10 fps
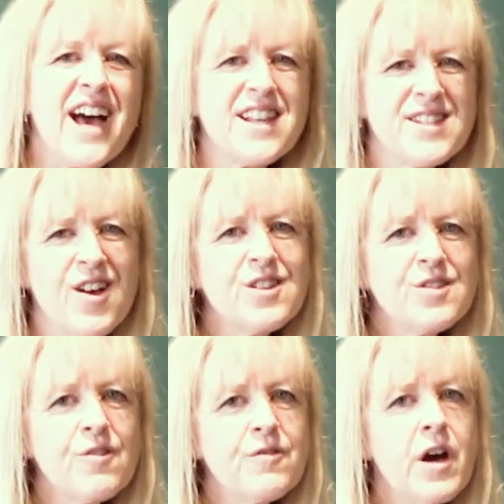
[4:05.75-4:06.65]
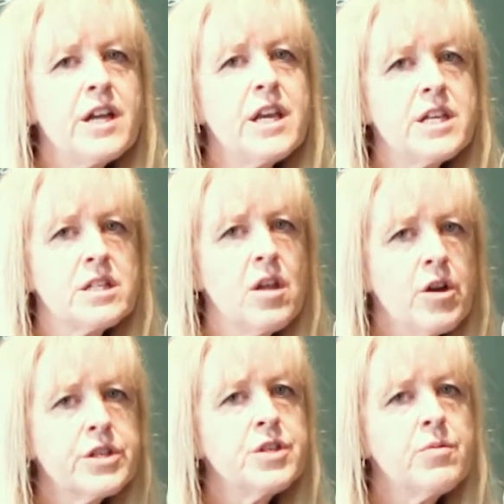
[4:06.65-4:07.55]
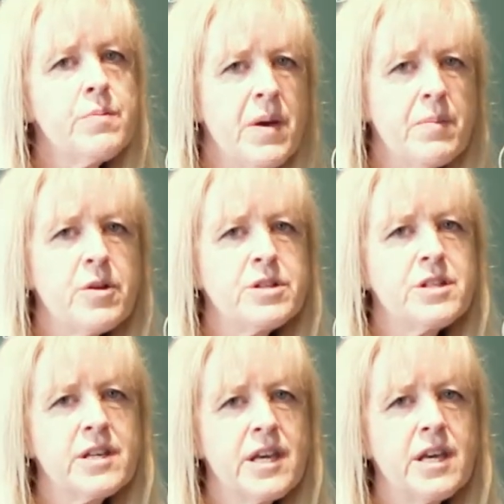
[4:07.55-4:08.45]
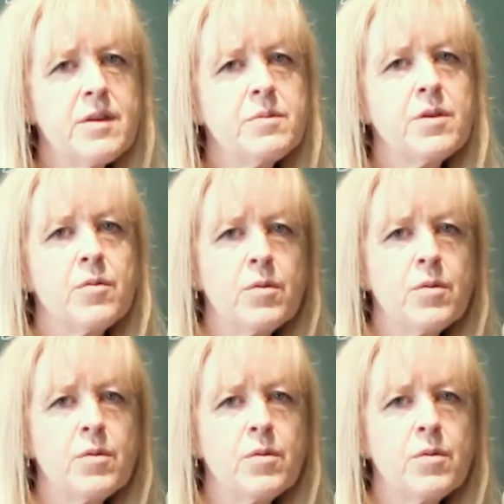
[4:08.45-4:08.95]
that's also fine, as long as you remember to keep